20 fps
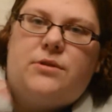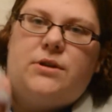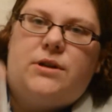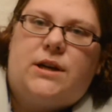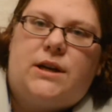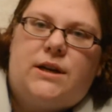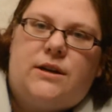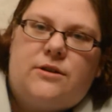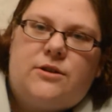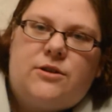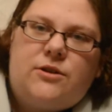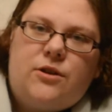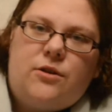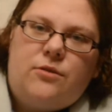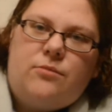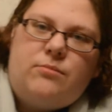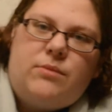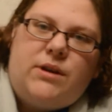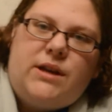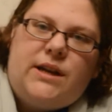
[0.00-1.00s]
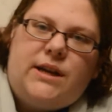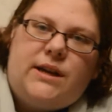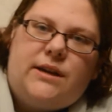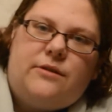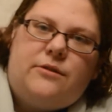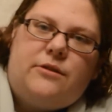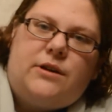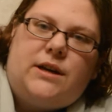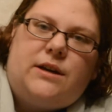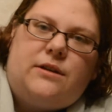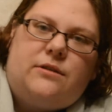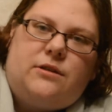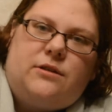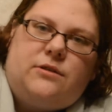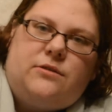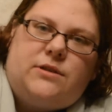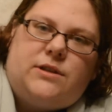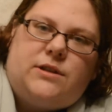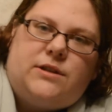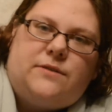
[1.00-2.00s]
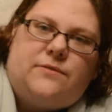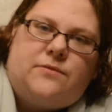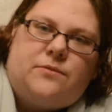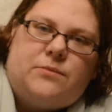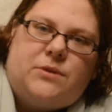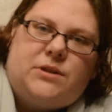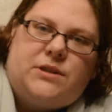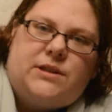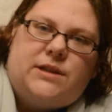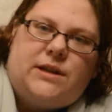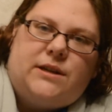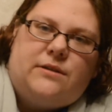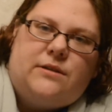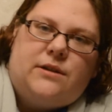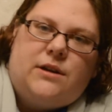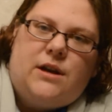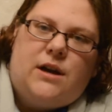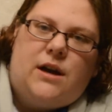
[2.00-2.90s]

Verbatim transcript: You get so many. You get lots of different ones there.